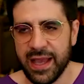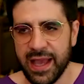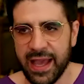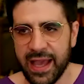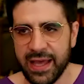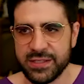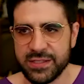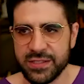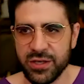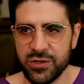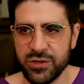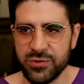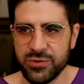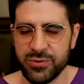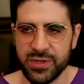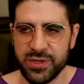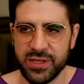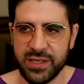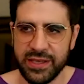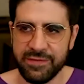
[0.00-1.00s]
And so,
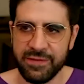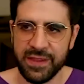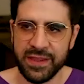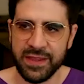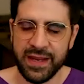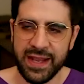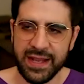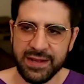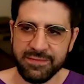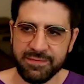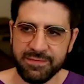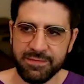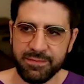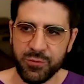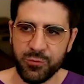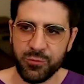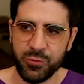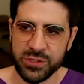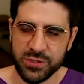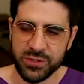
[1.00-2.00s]
given that I
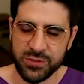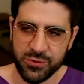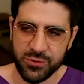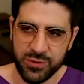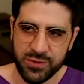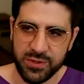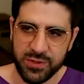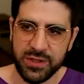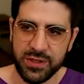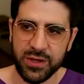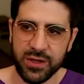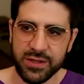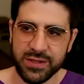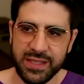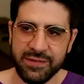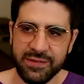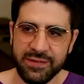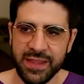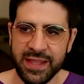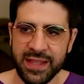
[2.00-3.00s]
was,
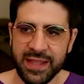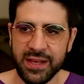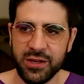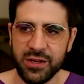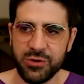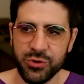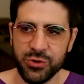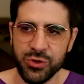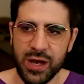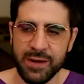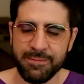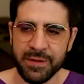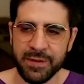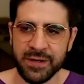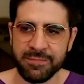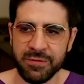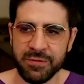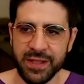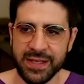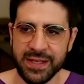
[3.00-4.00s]
given that I grew up in
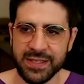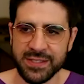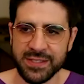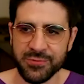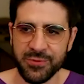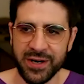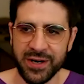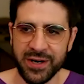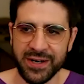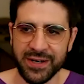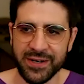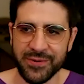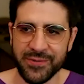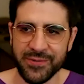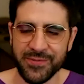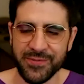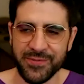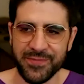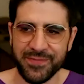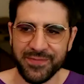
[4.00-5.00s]
a place where,
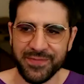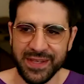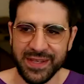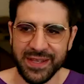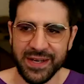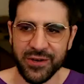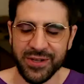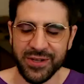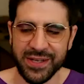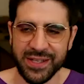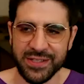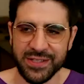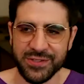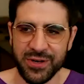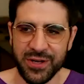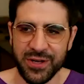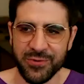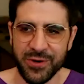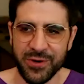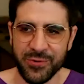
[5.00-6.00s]
you know, in
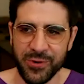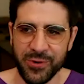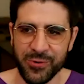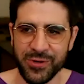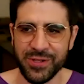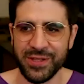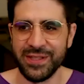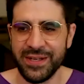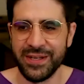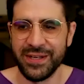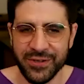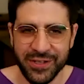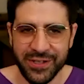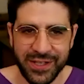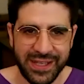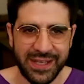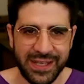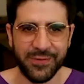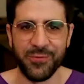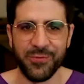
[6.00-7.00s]
Israel, where we were
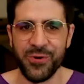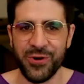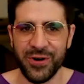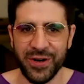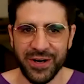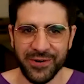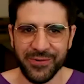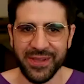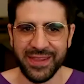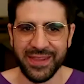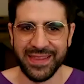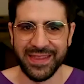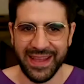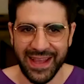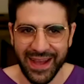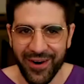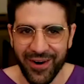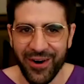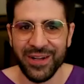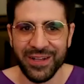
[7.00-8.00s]
literally at war with
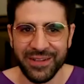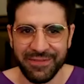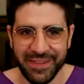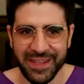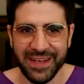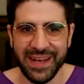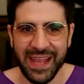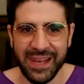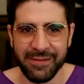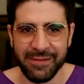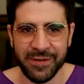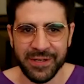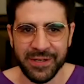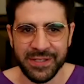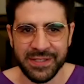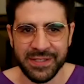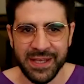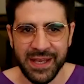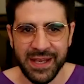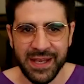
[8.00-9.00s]
all of the
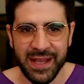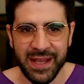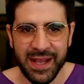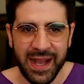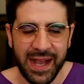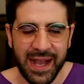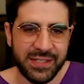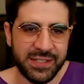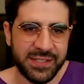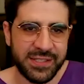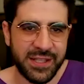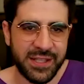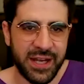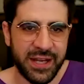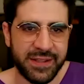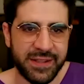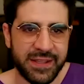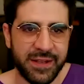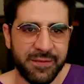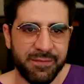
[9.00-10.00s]
neighbors, I just
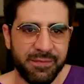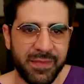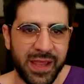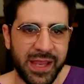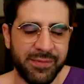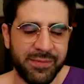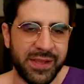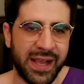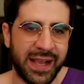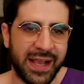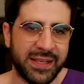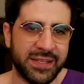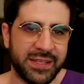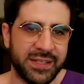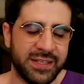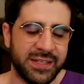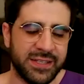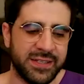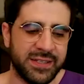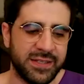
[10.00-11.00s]
thought that maybe I
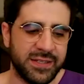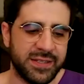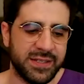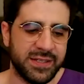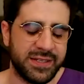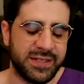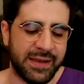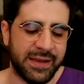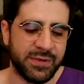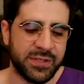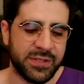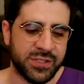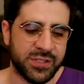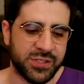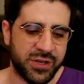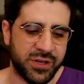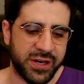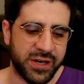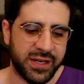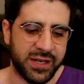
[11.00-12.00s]
could
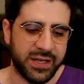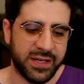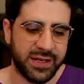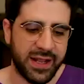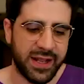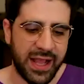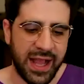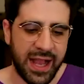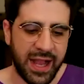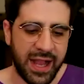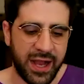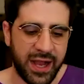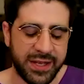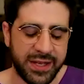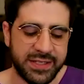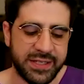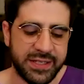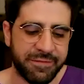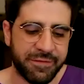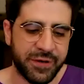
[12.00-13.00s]
demonstrate a
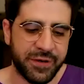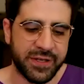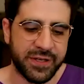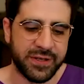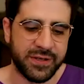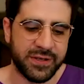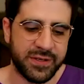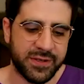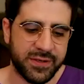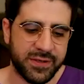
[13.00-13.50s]
different